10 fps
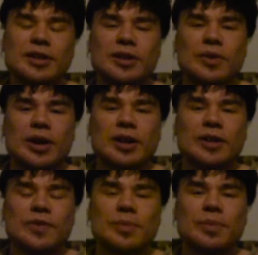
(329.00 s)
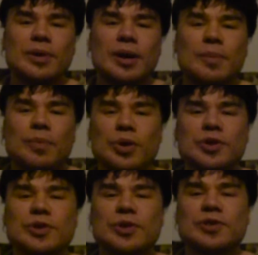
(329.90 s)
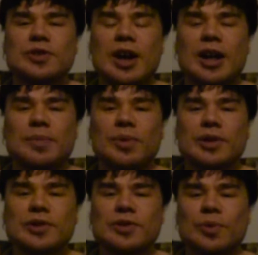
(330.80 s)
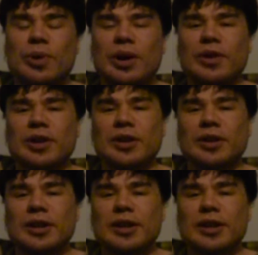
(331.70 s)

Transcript: directly from poisonous animals or whatever here,